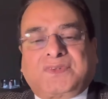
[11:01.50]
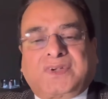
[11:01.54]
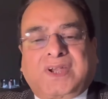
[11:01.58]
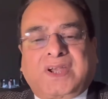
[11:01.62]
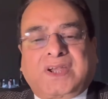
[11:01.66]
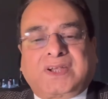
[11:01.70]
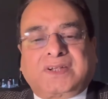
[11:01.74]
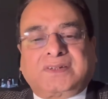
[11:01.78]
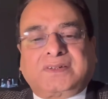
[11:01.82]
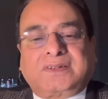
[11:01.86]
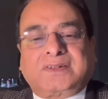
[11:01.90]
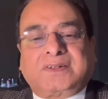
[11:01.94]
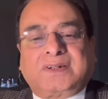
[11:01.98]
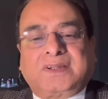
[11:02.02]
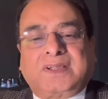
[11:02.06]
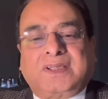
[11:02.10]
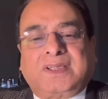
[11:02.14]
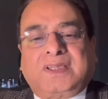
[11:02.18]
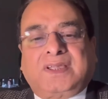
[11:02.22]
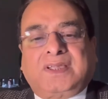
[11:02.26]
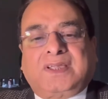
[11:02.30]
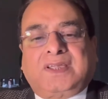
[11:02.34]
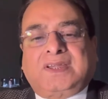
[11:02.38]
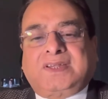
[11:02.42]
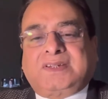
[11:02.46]
tract.
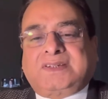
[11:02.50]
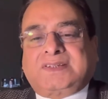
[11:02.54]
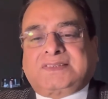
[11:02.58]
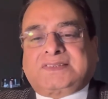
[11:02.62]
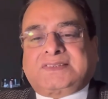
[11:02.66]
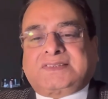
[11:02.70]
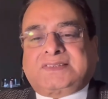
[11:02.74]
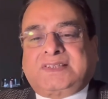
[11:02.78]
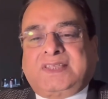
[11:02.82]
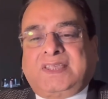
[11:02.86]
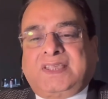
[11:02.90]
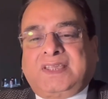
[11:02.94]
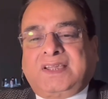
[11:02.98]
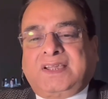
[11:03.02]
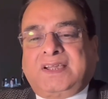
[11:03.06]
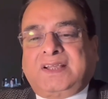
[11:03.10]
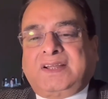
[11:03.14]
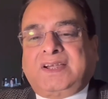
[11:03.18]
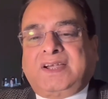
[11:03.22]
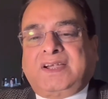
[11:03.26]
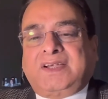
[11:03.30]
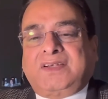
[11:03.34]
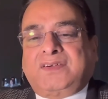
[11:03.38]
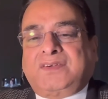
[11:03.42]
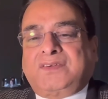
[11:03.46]
It is
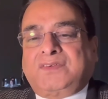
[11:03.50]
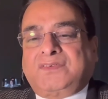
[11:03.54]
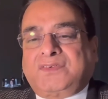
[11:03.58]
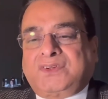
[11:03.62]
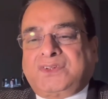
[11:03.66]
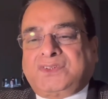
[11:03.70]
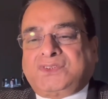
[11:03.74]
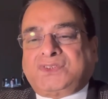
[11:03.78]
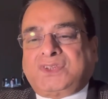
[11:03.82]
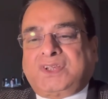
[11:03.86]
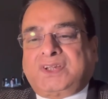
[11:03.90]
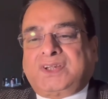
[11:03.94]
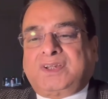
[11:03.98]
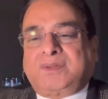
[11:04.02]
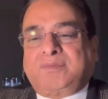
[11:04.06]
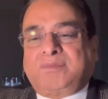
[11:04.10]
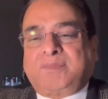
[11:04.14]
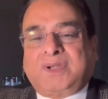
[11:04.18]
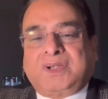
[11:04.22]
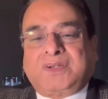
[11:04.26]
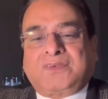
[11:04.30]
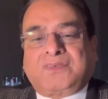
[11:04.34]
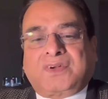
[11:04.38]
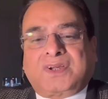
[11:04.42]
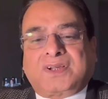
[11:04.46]
thicker and richer in
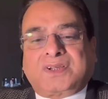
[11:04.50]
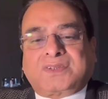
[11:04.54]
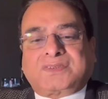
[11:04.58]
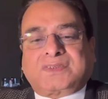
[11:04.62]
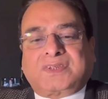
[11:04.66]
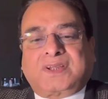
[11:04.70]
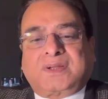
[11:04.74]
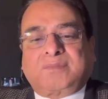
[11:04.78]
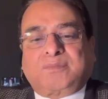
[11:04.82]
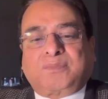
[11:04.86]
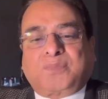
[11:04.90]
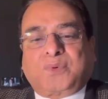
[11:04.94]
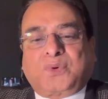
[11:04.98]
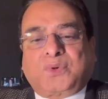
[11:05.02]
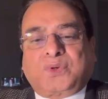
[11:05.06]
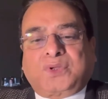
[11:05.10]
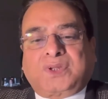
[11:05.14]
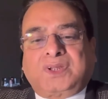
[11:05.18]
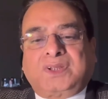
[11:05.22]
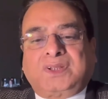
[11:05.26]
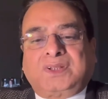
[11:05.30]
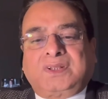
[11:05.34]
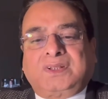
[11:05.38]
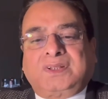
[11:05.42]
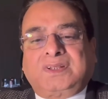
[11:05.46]
minerals and
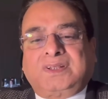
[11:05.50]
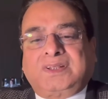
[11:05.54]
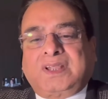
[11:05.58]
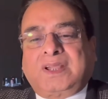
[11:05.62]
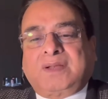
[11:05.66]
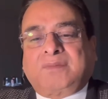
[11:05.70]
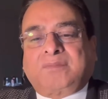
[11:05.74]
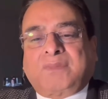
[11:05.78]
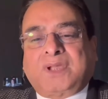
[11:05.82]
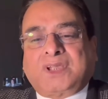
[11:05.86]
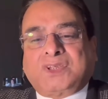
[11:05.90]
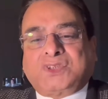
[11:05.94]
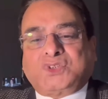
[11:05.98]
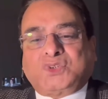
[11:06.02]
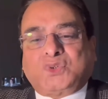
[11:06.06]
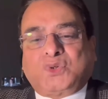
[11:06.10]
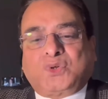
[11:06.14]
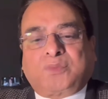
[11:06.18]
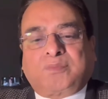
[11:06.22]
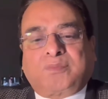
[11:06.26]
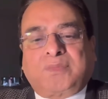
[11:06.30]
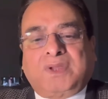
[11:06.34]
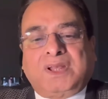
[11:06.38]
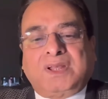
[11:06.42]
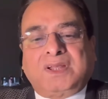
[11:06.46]
protein than
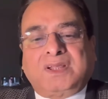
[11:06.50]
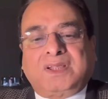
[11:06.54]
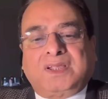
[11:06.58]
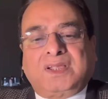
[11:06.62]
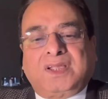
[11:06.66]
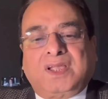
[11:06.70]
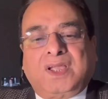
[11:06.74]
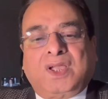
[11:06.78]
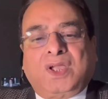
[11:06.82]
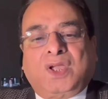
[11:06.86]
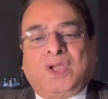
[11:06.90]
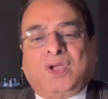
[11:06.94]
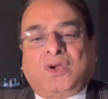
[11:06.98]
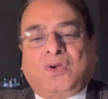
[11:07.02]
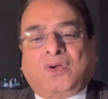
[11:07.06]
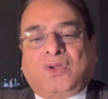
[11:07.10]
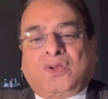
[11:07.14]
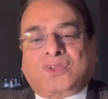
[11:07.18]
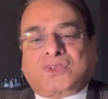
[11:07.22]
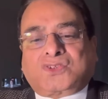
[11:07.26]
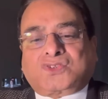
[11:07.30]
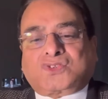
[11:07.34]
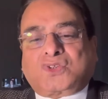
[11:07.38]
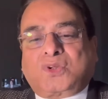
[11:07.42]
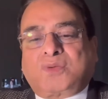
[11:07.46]
mature milk.
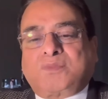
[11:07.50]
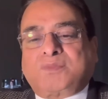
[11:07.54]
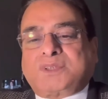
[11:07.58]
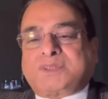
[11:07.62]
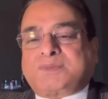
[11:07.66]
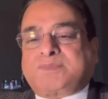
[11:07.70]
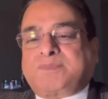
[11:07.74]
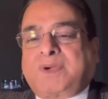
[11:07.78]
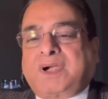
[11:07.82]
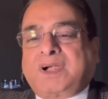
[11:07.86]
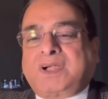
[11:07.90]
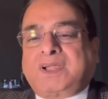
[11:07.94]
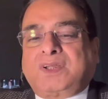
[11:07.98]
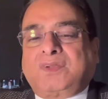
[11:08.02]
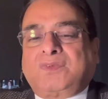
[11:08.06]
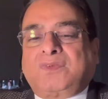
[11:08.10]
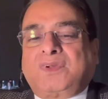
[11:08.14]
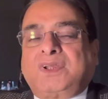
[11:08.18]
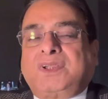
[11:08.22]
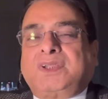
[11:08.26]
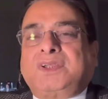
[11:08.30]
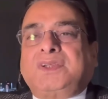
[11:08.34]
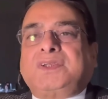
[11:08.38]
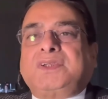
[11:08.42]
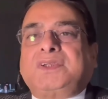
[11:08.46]
Colostrum is
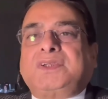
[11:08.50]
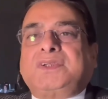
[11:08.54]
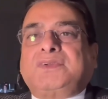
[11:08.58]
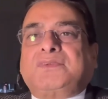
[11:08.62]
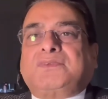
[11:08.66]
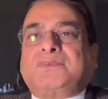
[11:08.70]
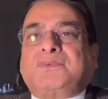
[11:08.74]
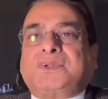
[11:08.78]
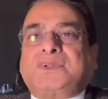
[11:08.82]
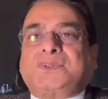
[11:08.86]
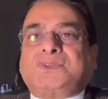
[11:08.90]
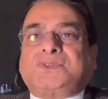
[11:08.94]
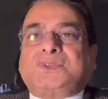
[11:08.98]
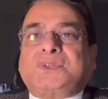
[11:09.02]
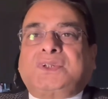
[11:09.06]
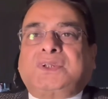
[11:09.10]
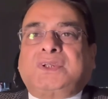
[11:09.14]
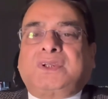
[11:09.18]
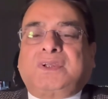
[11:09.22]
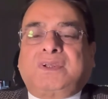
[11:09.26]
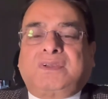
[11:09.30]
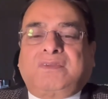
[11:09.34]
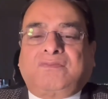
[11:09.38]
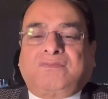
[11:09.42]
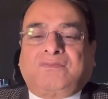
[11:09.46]
particularly rich
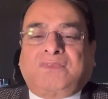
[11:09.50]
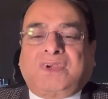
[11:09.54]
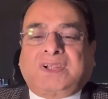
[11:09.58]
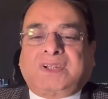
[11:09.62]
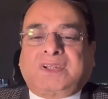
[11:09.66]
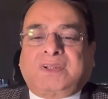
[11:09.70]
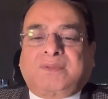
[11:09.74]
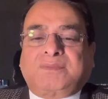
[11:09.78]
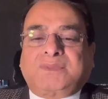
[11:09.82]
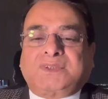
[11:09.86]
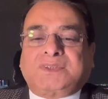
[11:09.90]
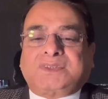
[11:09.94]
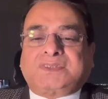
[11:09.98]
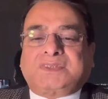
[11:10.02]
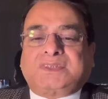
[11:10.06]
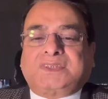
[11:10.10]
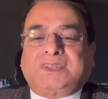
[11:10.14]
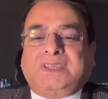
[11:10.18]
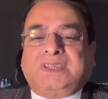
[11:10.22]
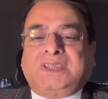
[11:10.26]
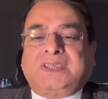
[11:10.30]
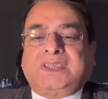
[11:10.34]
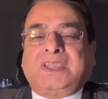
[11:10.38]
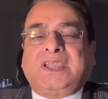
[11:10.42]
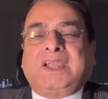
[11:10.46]
in vitamins
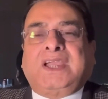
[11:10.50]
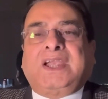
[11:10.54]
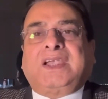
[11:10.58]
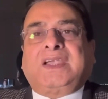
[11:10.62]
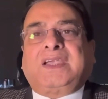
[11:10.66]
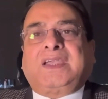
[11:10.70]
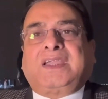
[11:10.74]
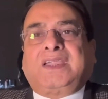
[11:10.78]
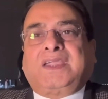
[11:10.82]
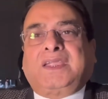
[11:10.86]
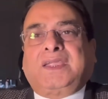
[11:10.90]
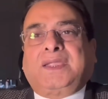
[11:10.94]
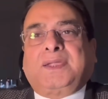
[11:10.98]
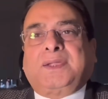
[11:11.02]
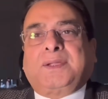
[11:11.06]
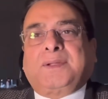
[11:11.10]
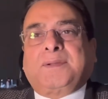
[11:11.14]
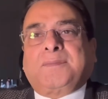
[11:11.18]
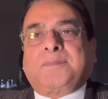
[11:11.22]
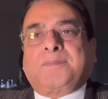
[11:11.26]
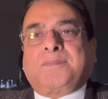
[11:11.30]
E and A.